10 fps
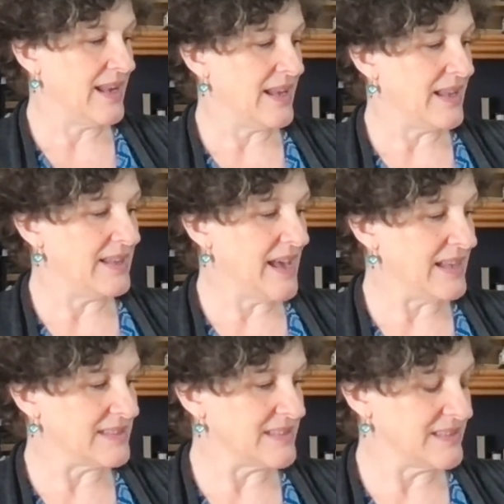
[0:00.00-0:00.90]
Quelle est la
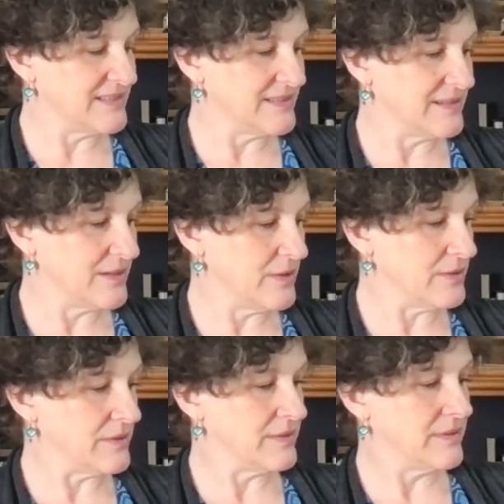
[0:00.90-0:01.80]
date?
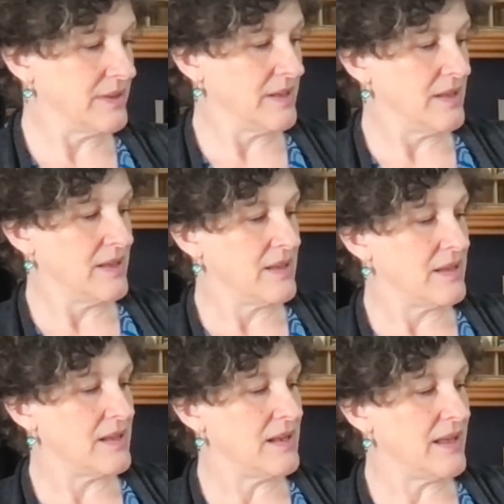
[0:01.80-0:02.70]
Oh,
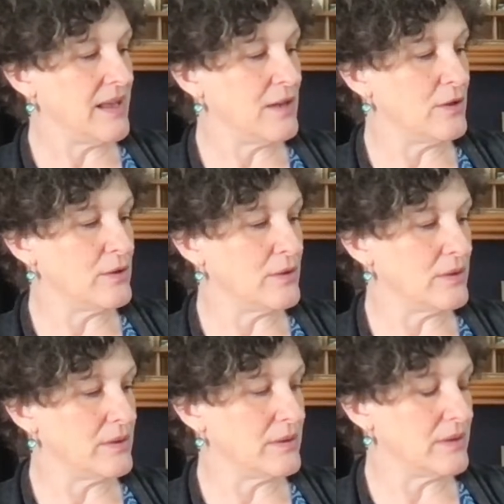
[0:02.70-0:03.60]
il est
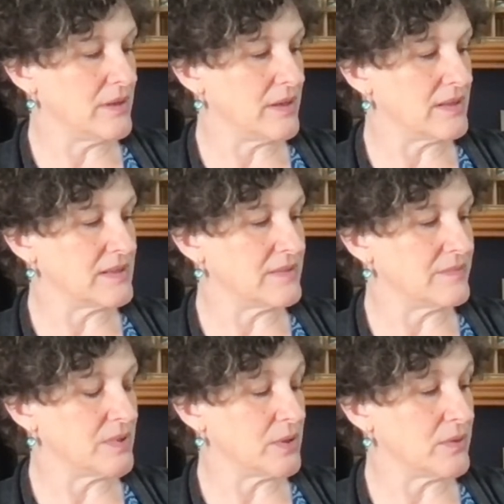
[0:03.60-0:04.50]

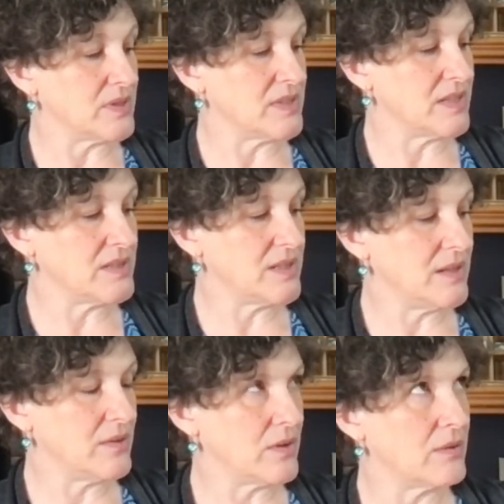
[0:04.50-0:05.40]
the
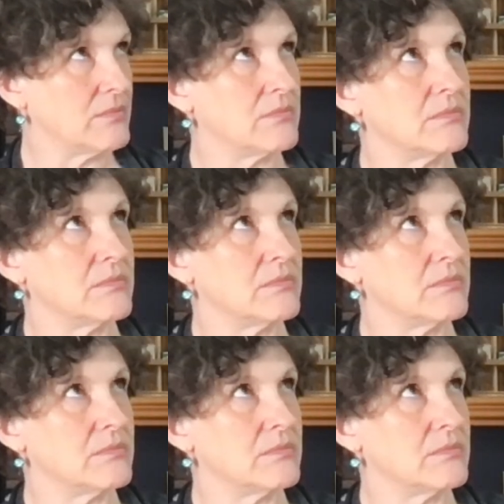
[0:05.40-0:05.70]
16th.